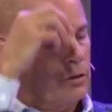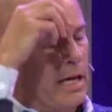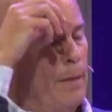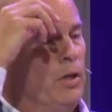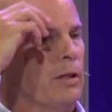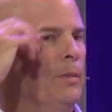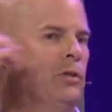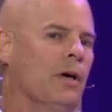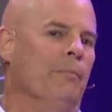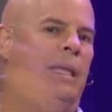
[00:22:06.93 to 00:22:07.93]
time. You're coming to
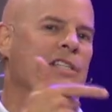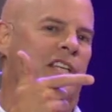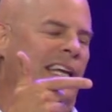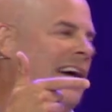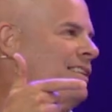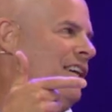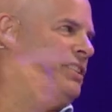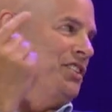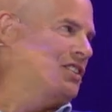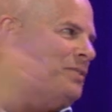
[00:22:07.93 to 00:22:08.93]
our Men's Connect
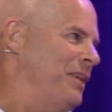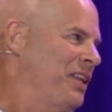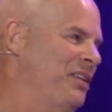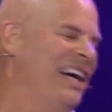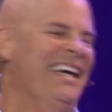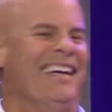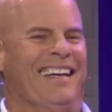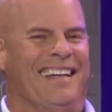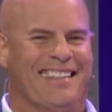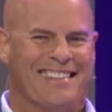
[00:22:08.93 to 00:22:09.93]
lunch, yeah, by the way. Can't wait
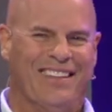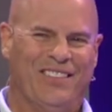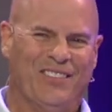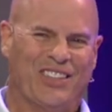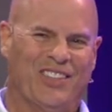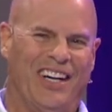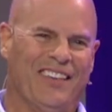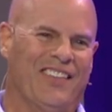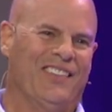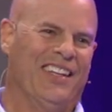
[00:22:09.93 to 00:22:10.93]
for that. September
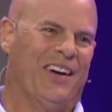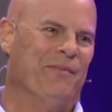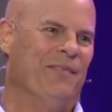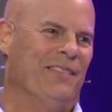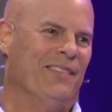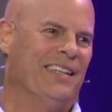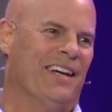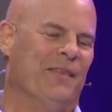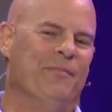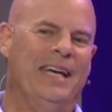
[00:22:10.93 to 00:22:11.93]
12th. Bring our, it on With our
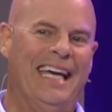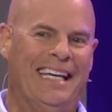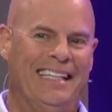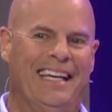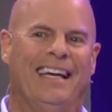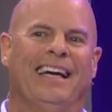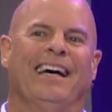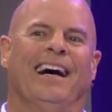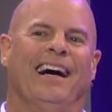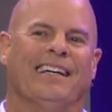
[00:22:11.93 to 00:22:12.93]
men,
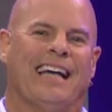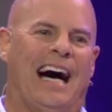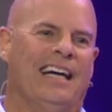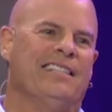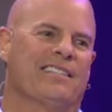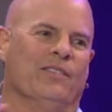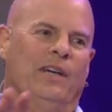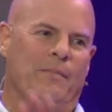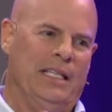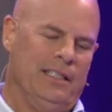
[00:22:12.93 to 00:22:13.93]
uh, guys,
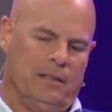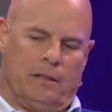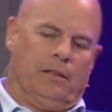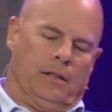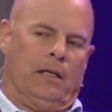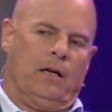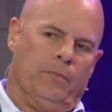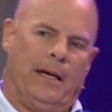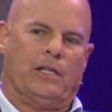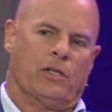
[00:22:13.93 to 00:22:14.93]
women, you know,
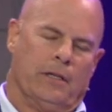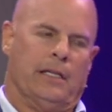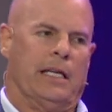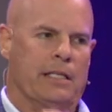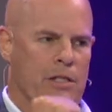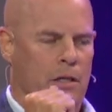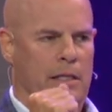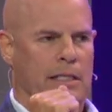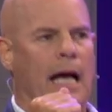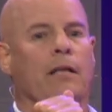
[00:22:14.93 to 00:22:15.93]
make sure you get this on his
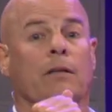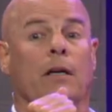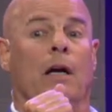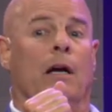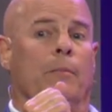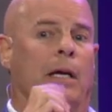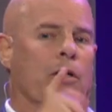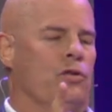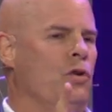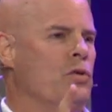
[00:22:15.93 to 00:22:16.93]
calendar
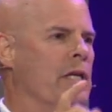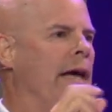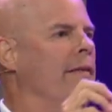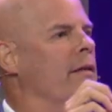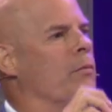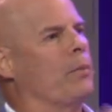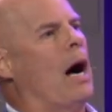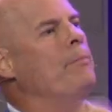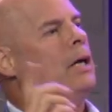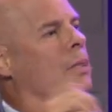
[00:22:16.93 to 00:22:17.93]
because you say that the
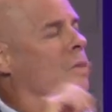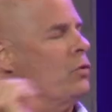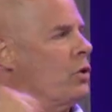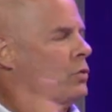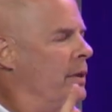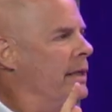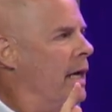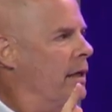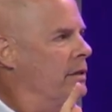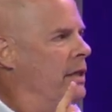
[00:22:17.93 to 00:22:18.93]
problem in our culture is really not
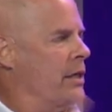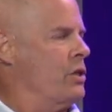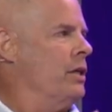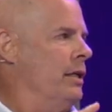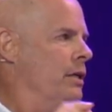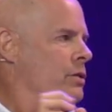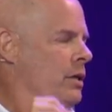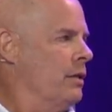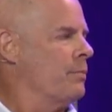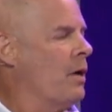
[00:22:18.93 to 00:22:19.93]
addiction. There's
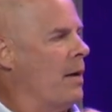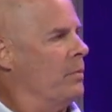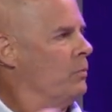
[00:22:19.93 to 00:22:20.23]
another problem.